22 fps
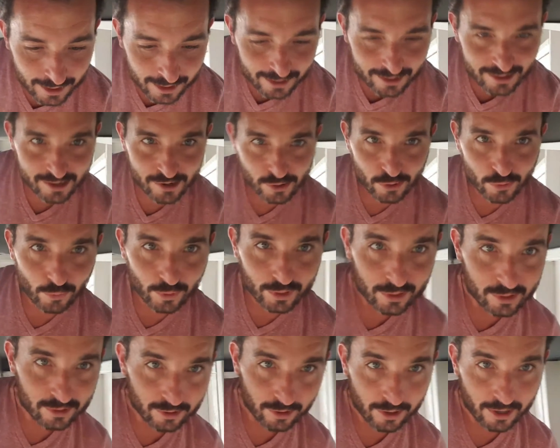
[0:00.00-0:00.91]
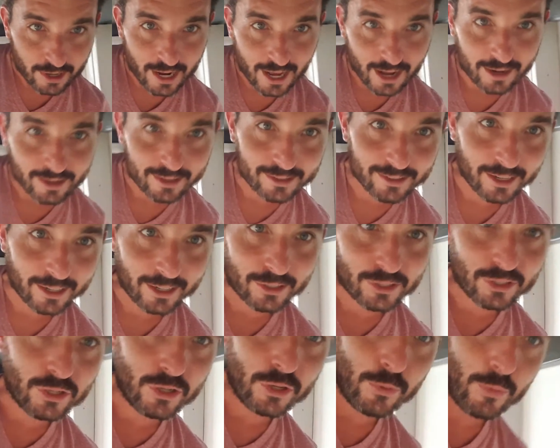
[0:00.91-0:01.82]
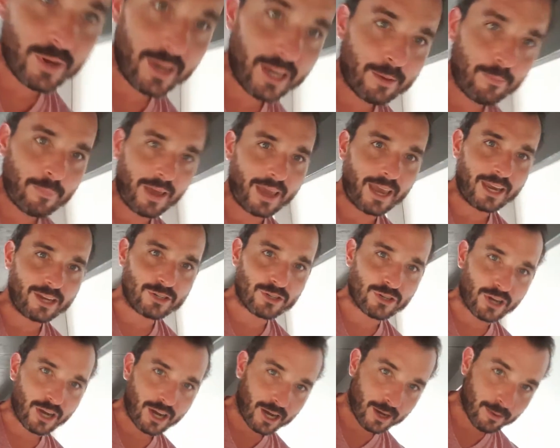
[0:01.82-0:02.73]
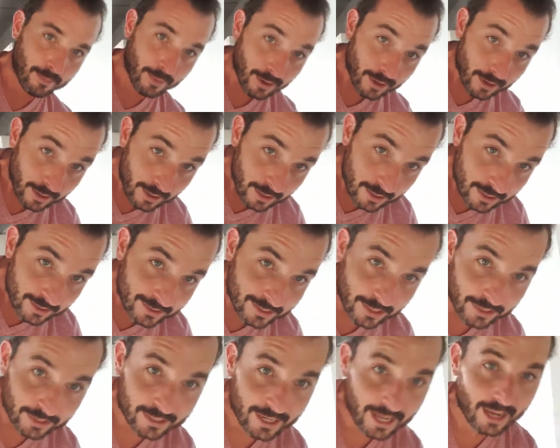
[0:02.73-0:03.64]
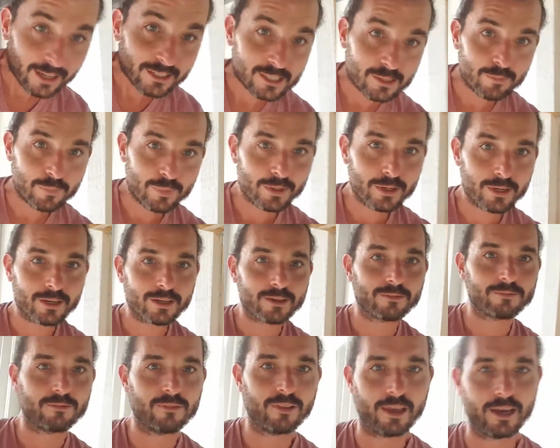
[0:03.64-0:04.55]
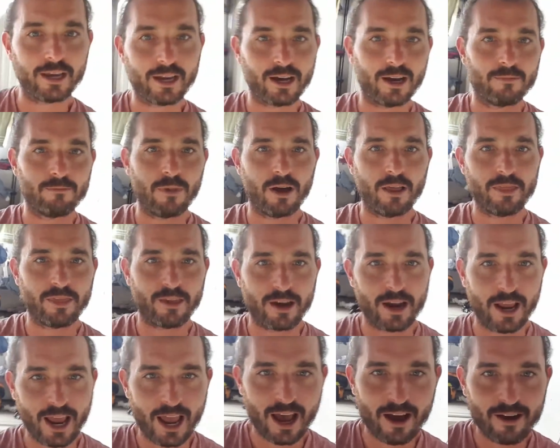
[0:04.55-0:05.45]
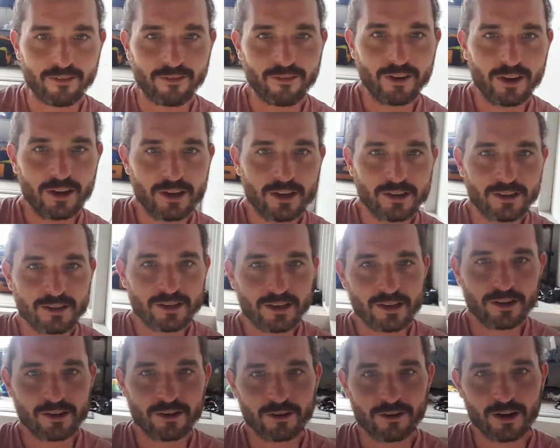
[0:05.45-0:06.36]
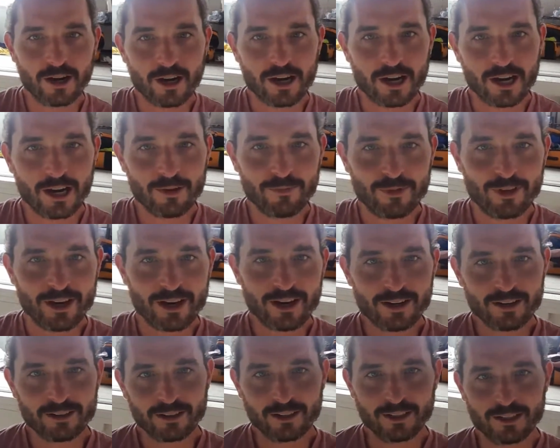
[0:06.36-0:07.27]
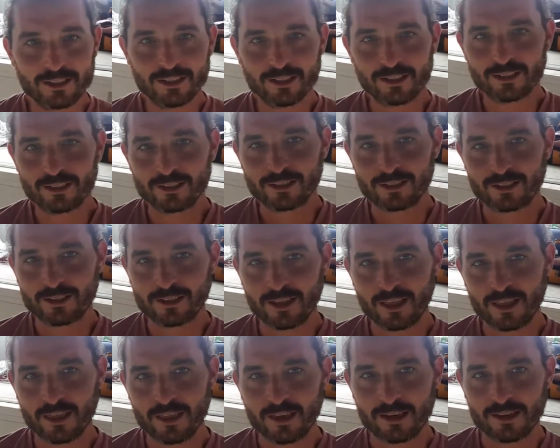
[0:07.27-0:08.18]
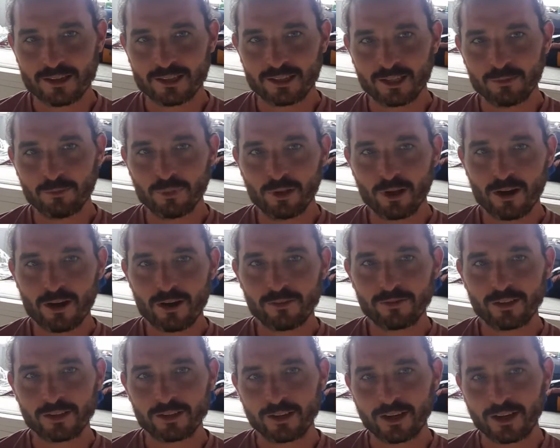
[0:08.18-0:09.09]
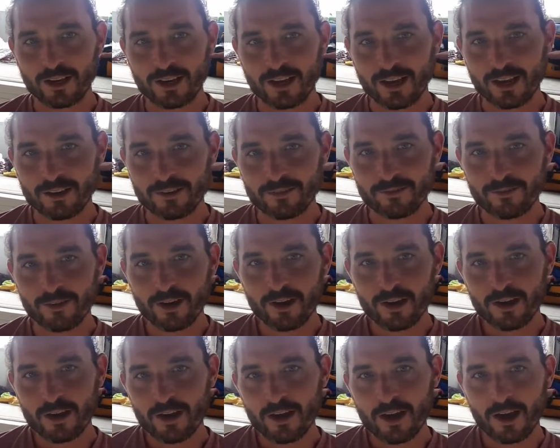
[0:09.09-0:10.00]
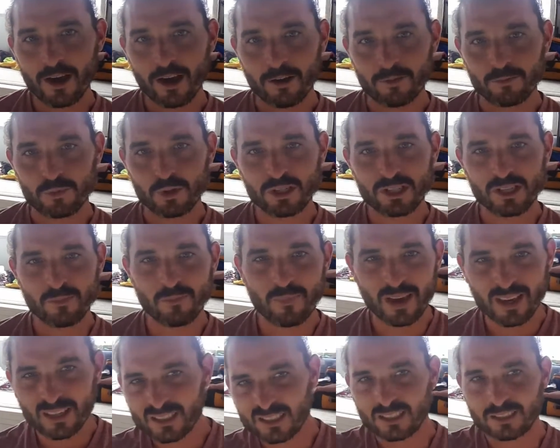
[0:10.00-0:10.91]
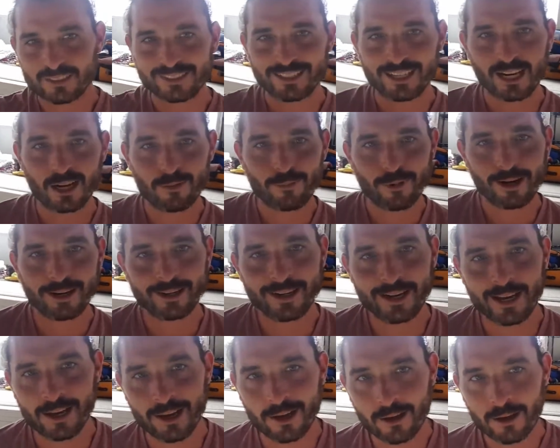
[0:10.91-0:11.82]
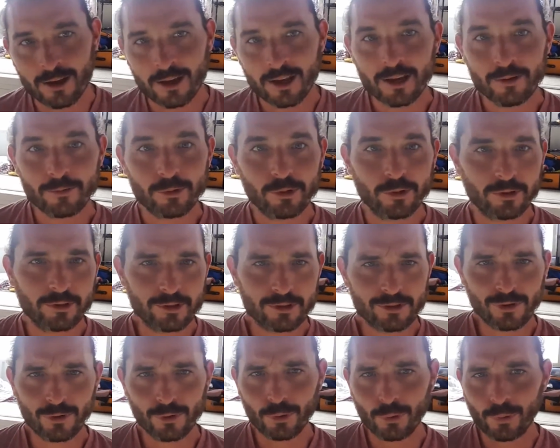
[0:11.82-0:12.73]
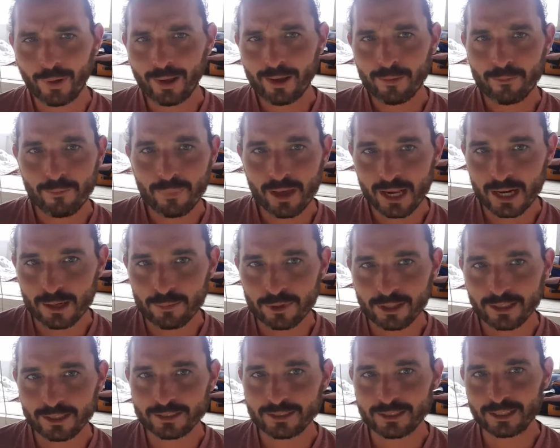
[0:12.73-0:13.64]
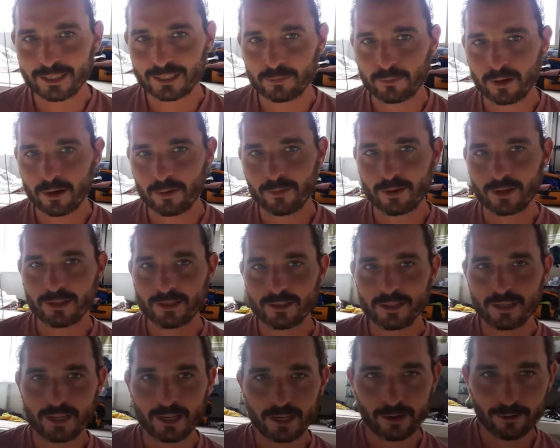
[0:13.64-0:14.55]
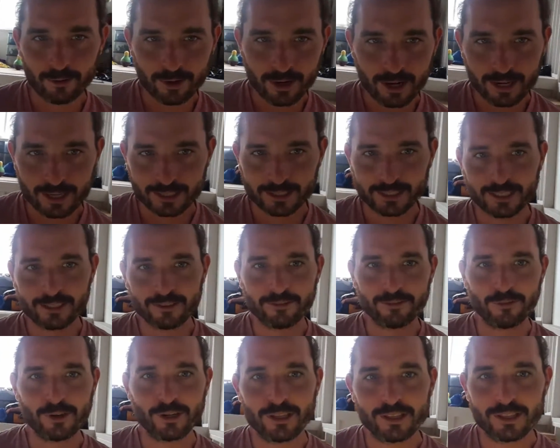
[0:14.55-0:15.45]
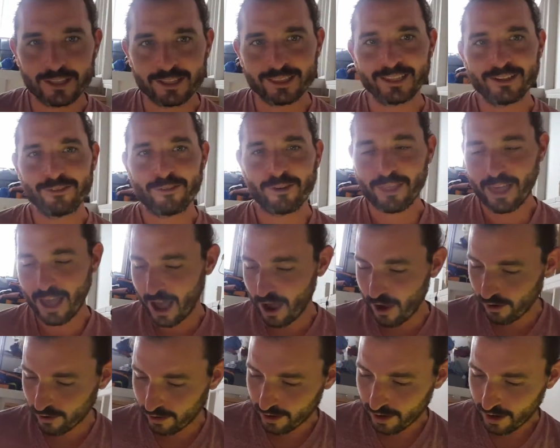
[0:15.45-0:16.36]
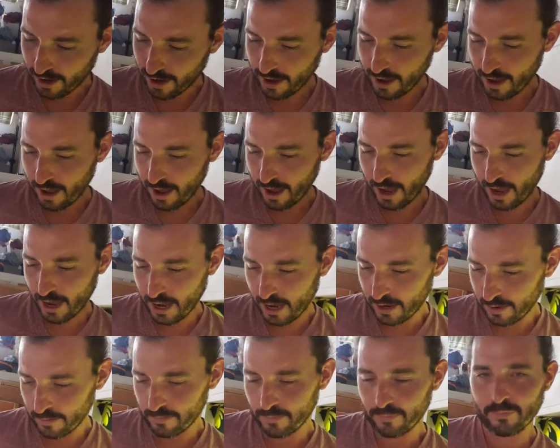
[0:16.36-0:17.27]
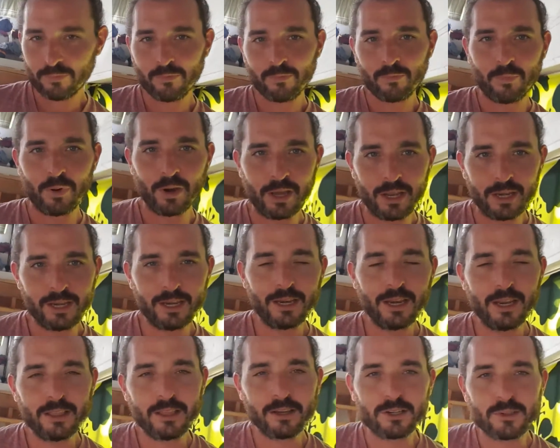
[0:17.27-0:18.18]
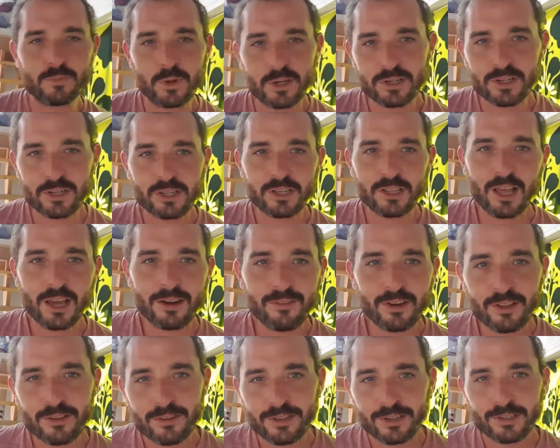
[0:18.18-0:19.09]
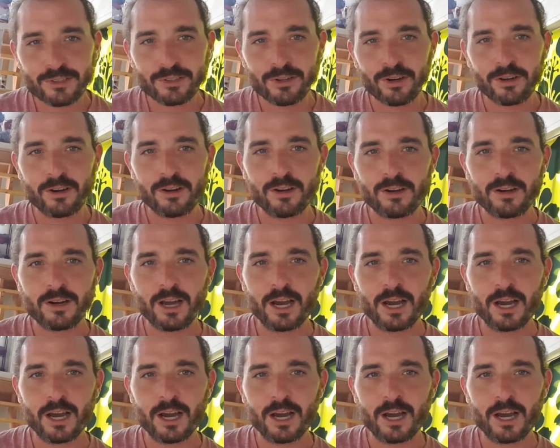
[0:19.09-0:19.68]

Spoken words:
So what started out as like a 2-week paint job turned out to be like a month and a half. So up there is the sleep loft. They kind of have just the basic setup right now. I'm doing this whole minimalist experiment and seeing what I can live with and live without. But there's been just a lot of other things going on.